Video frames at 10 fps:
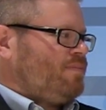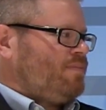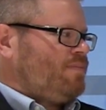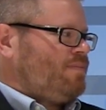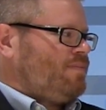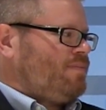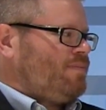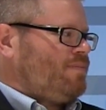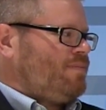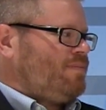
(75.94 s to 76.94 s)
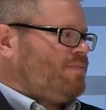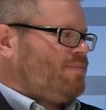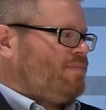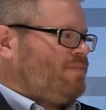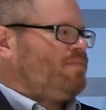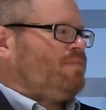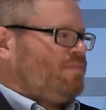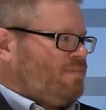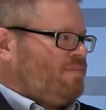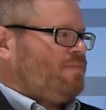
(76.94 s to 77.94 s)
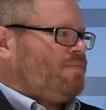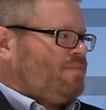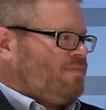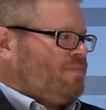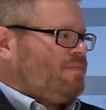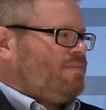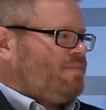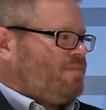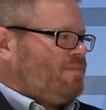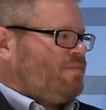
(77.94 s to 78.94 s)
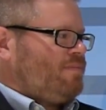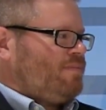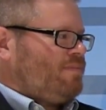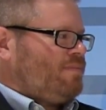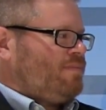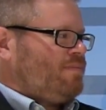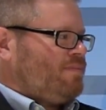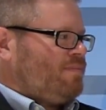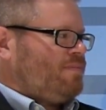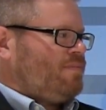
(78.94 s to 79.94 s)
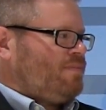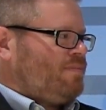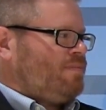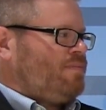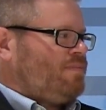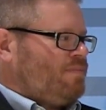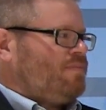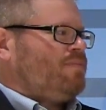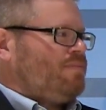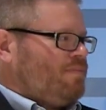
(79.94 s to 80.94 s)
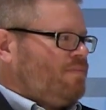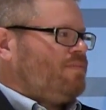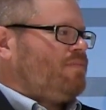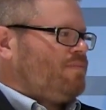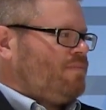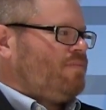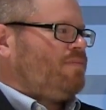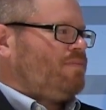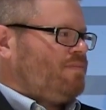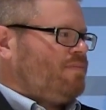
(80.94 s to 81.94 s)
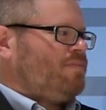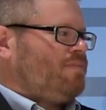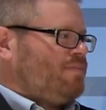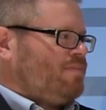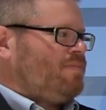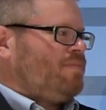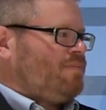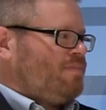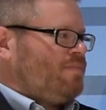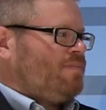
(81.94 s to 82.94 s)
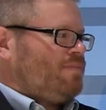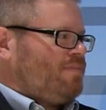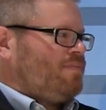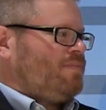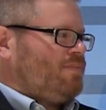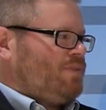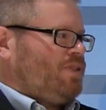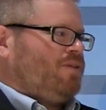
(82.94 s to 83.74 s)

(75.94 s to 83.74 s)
This person isn't speaking.